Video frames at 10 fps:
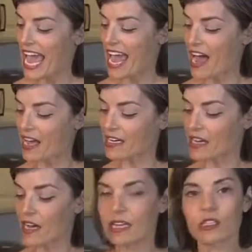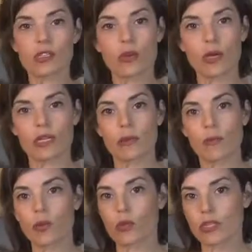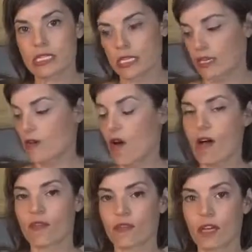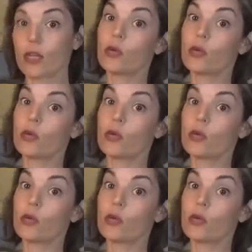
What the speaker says: And I just quickly pulled the skin off of it.